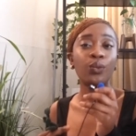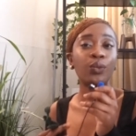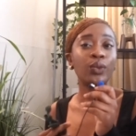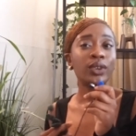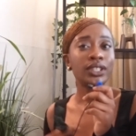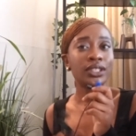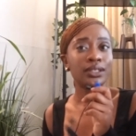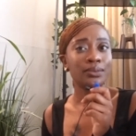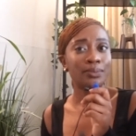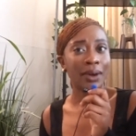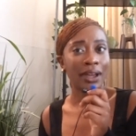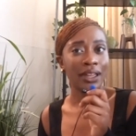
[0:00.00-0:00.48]

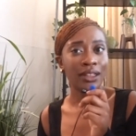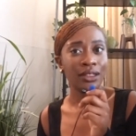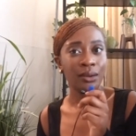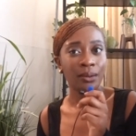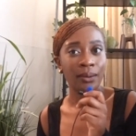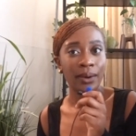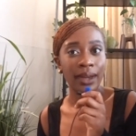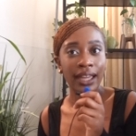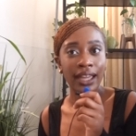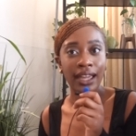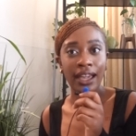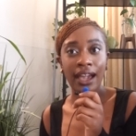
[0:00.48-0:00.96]
Which, by the
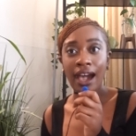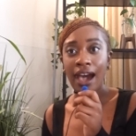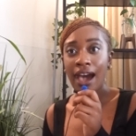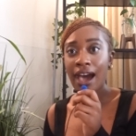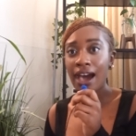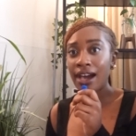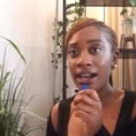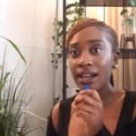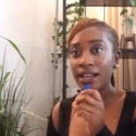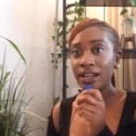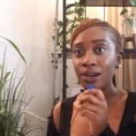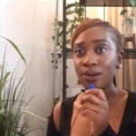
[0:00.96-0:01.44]
way,
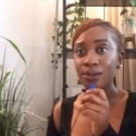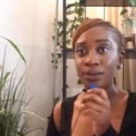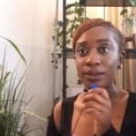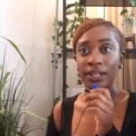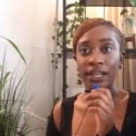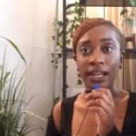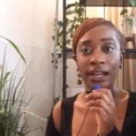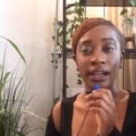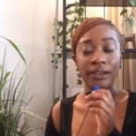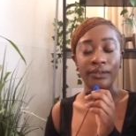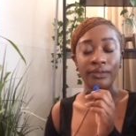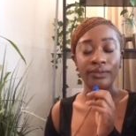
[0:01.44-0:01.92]
I
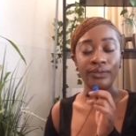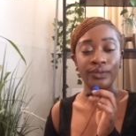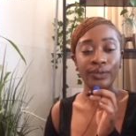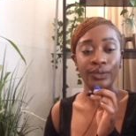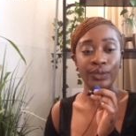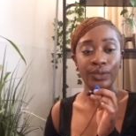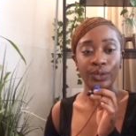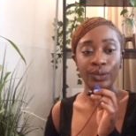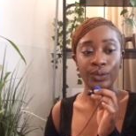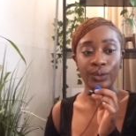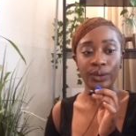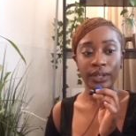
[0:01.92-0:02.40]
only have
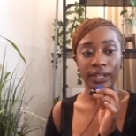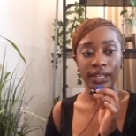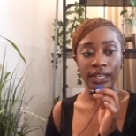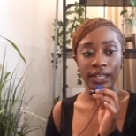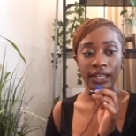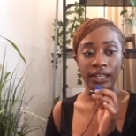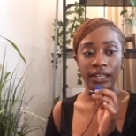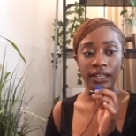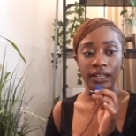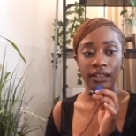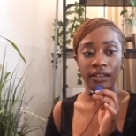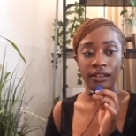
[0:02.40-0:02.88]

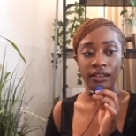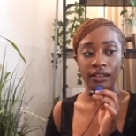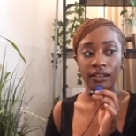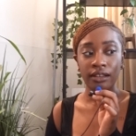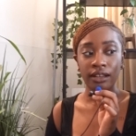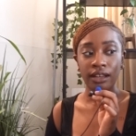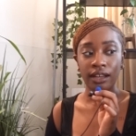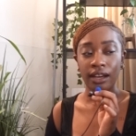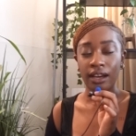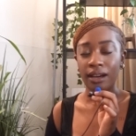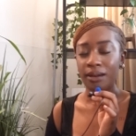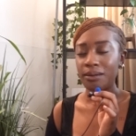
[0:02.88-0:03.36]
3
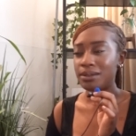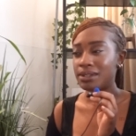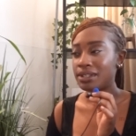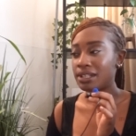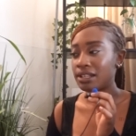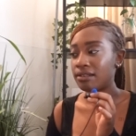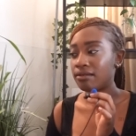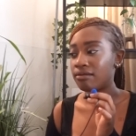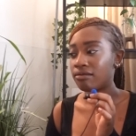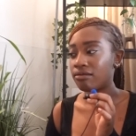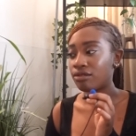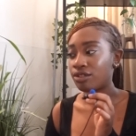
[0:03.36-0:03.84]

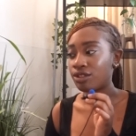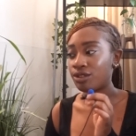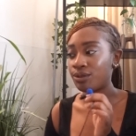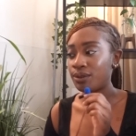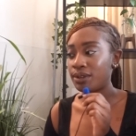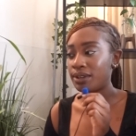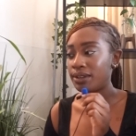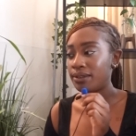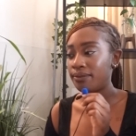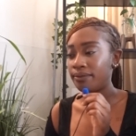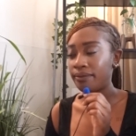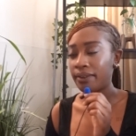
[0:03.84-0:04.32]

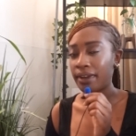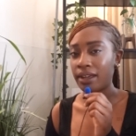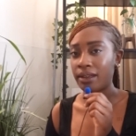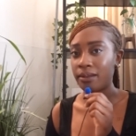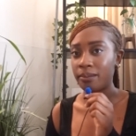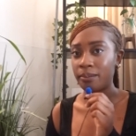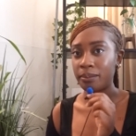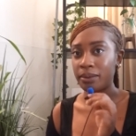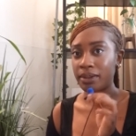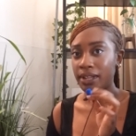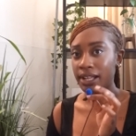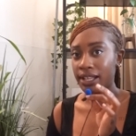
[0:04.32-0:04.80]

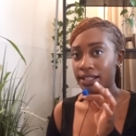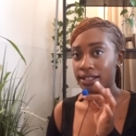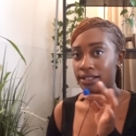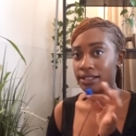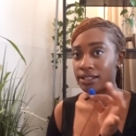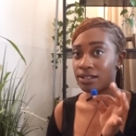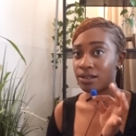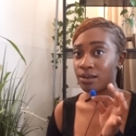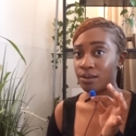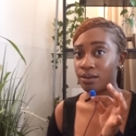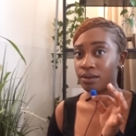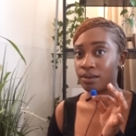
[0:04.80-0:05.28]
fake plants
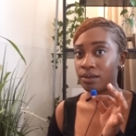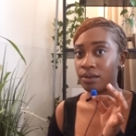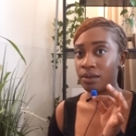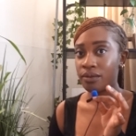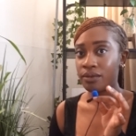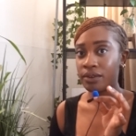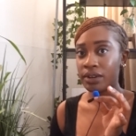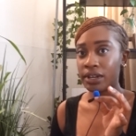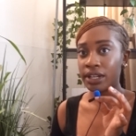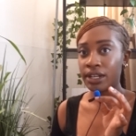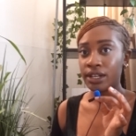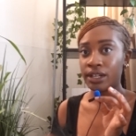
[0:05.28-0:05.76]
total
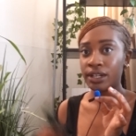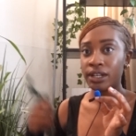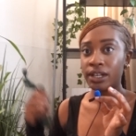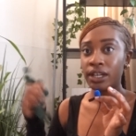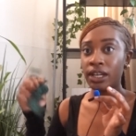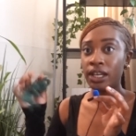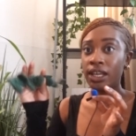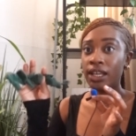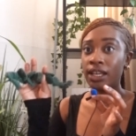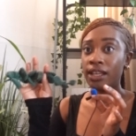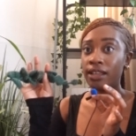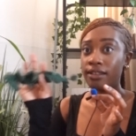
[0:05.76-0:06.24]
over here.
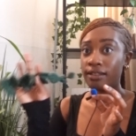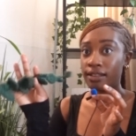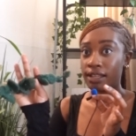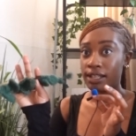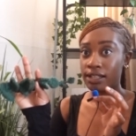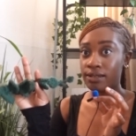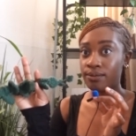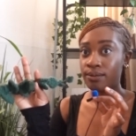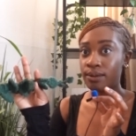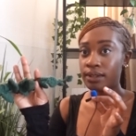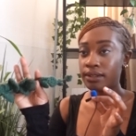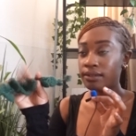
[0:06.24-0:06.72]

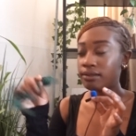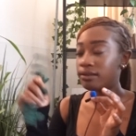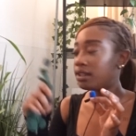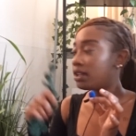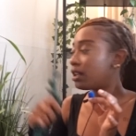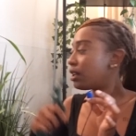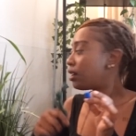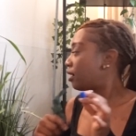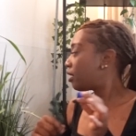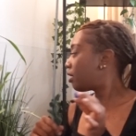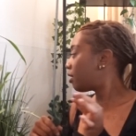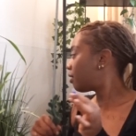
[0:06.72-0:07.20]
This one
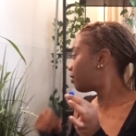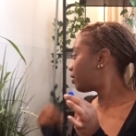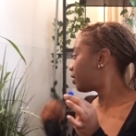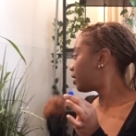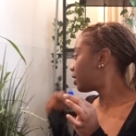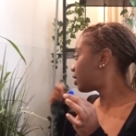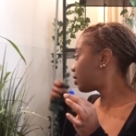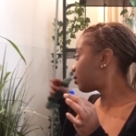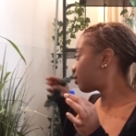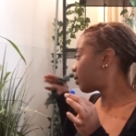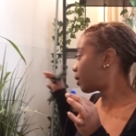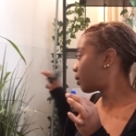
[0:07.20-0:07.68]

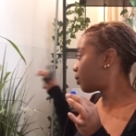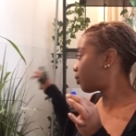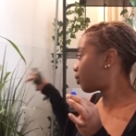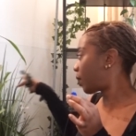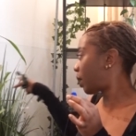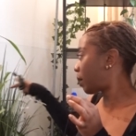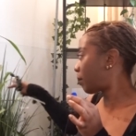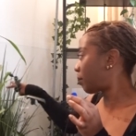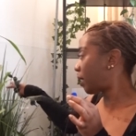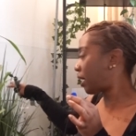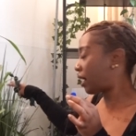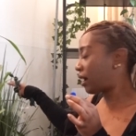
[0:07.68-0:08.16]

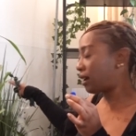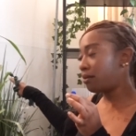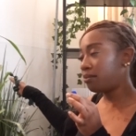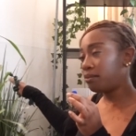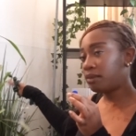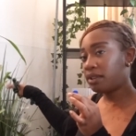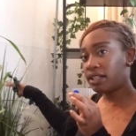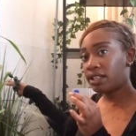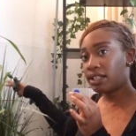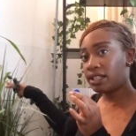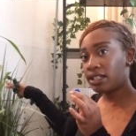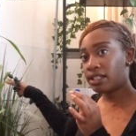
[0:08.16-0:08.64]
right behind
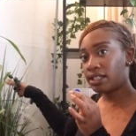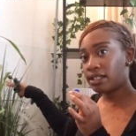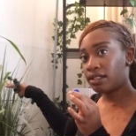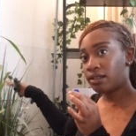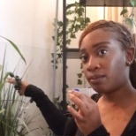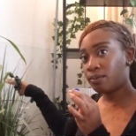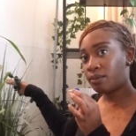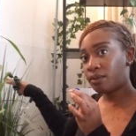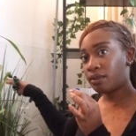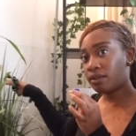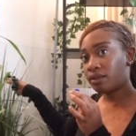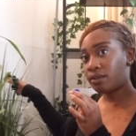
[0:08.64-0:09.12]
me, this
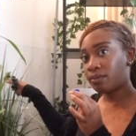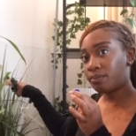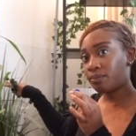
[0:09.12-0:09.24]
super